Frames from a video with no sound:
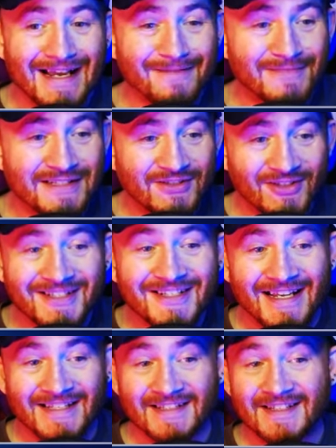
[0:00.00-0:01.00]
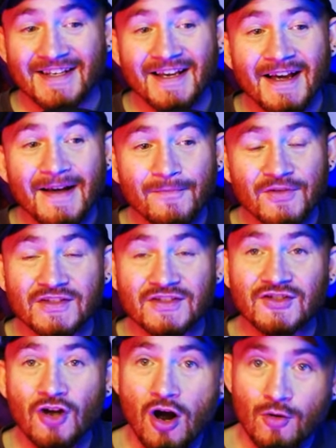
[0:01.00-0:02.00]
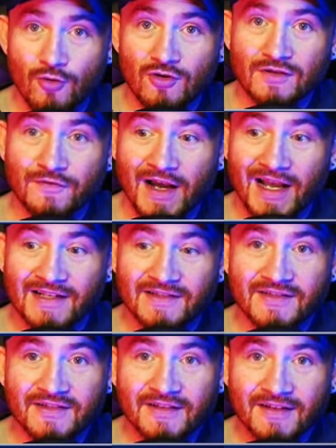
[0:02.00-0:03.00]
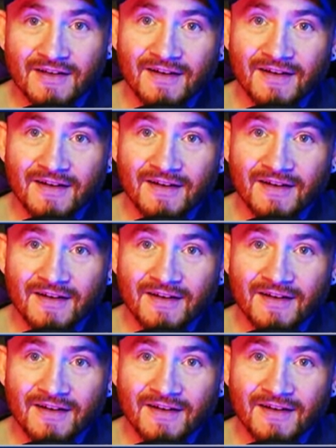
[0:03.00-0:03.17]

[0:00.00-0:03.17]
and misogynist. The Star Wars fans.